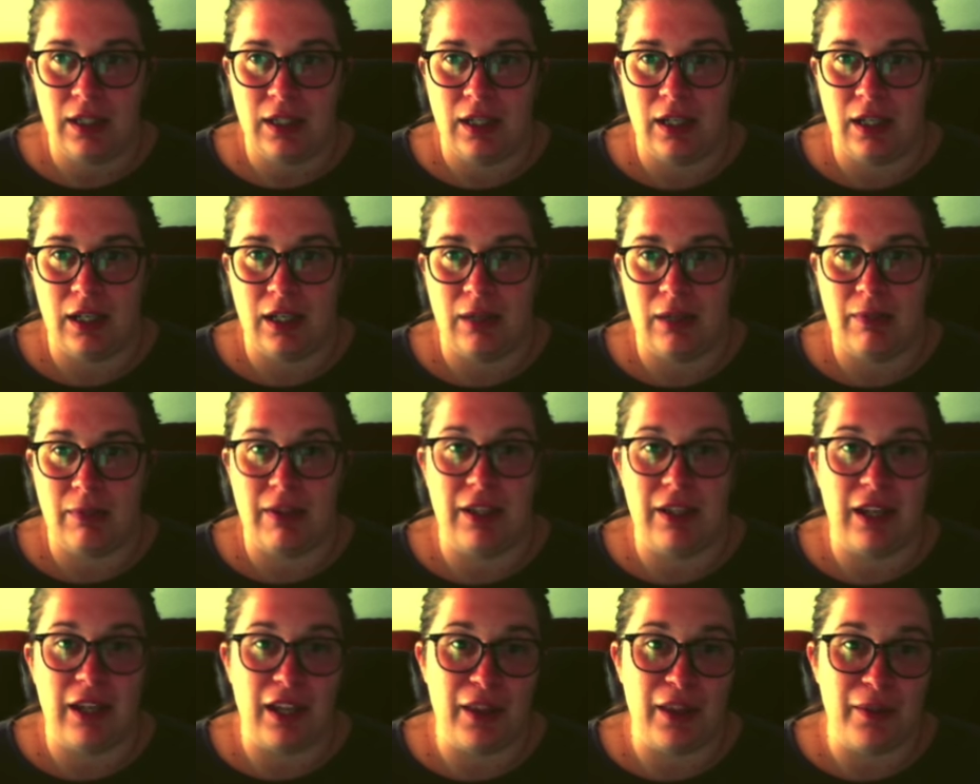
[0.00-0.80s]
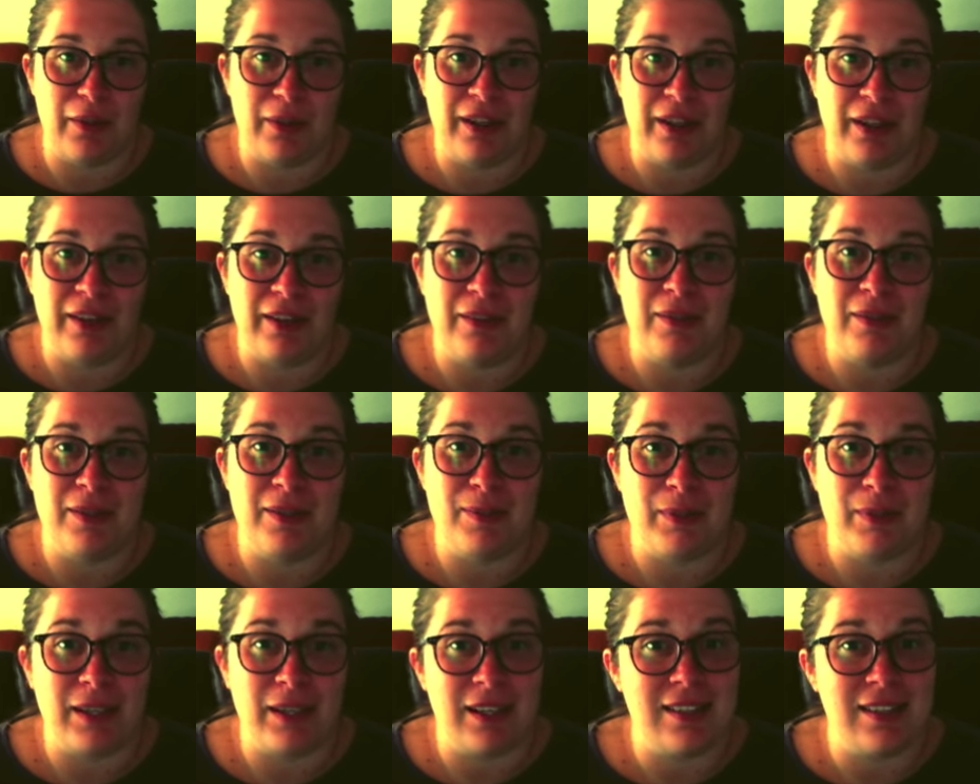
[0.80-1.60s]
And the other one was
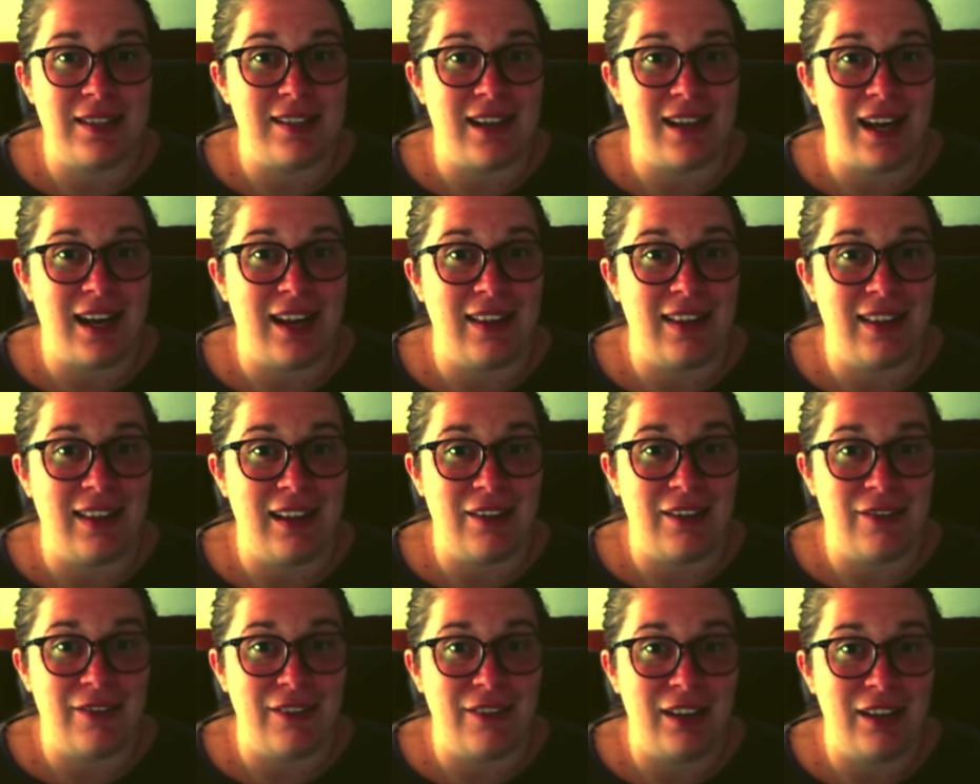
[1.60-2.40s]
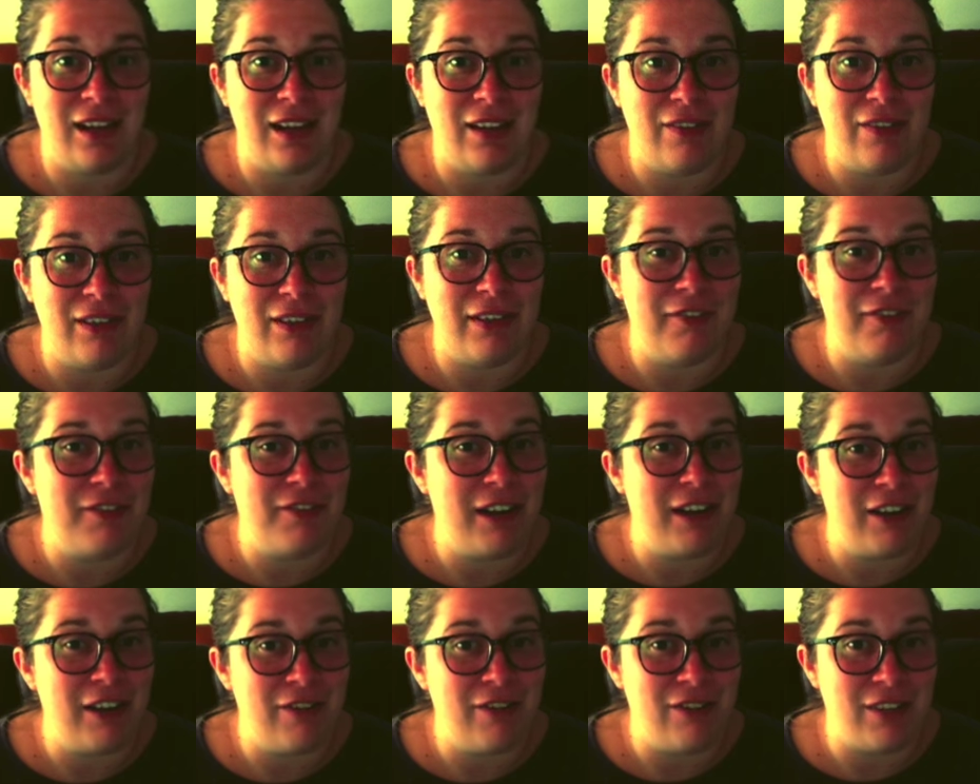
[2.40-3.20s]
because I left the oven at
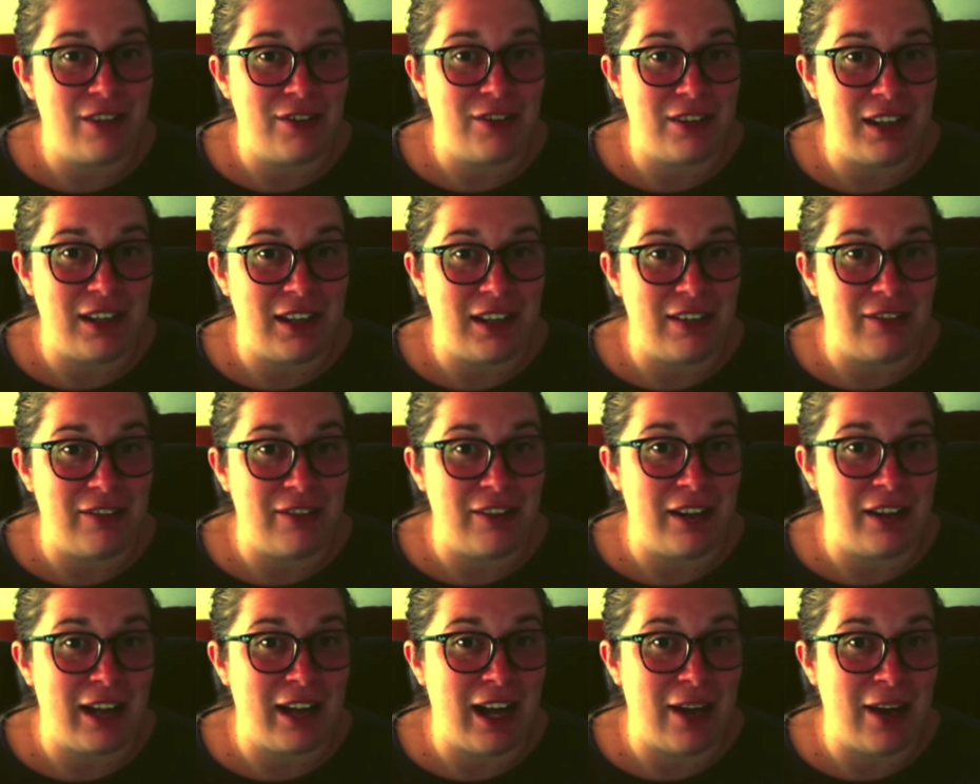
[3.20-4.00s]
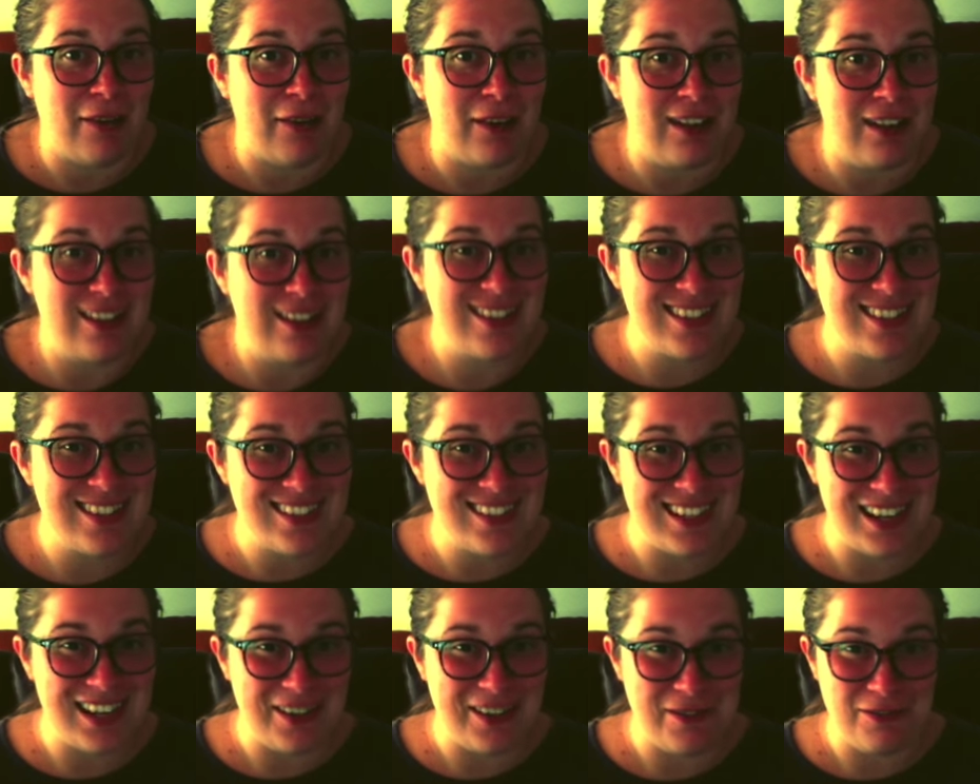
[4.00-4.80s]
550 for an hour
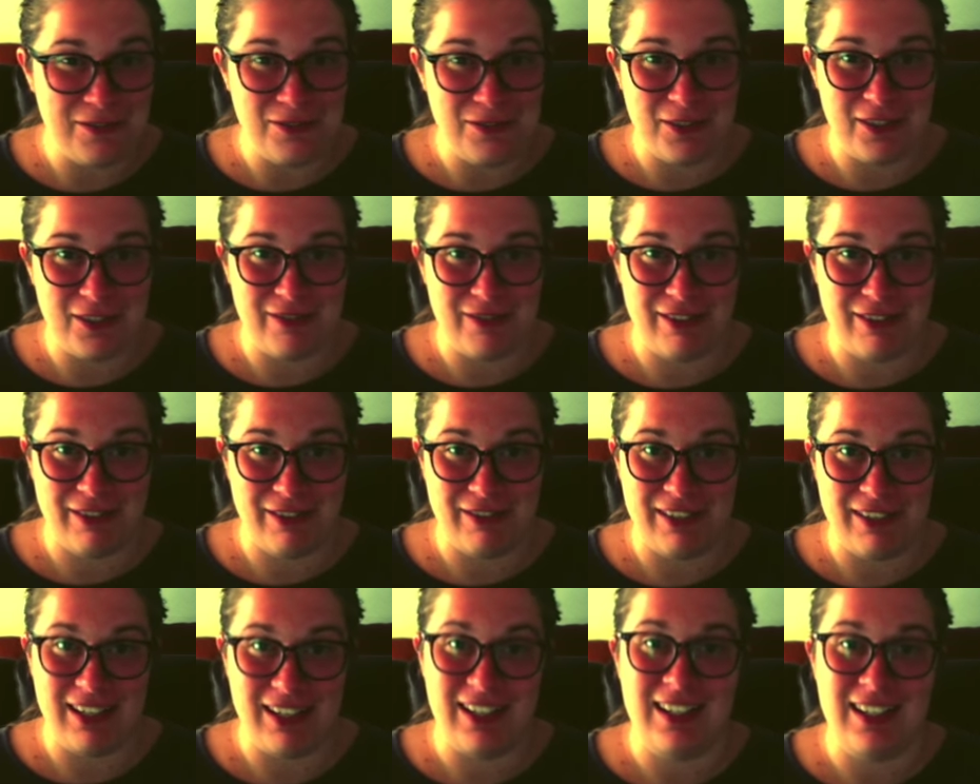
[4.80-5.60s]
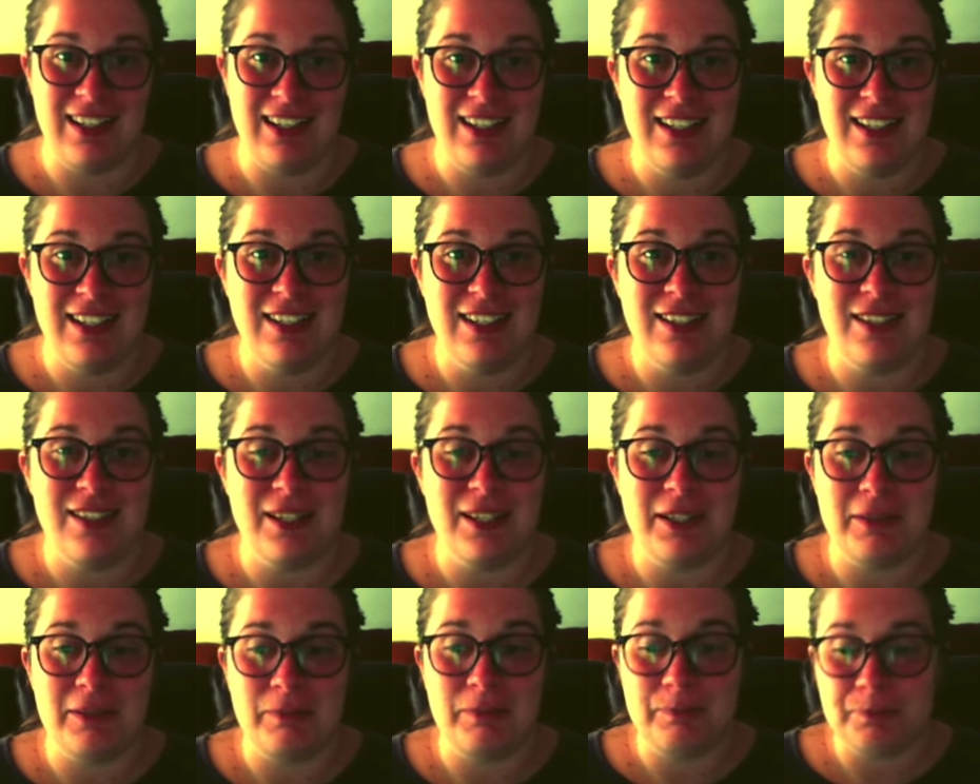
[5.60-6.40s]
instead of 450.
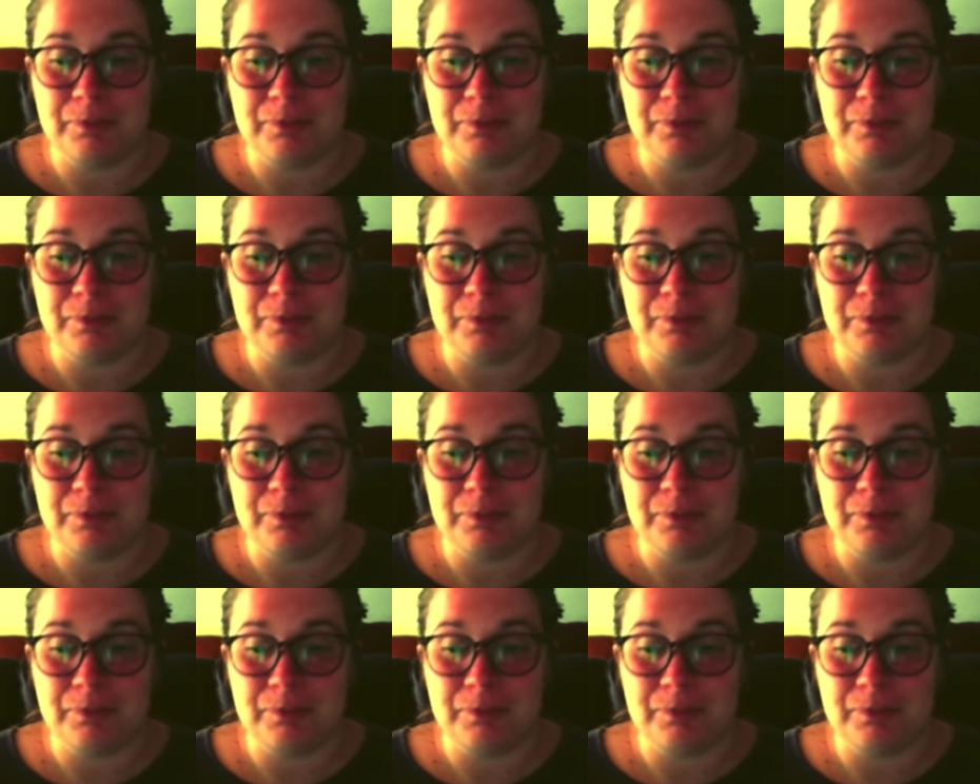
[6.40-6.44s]
So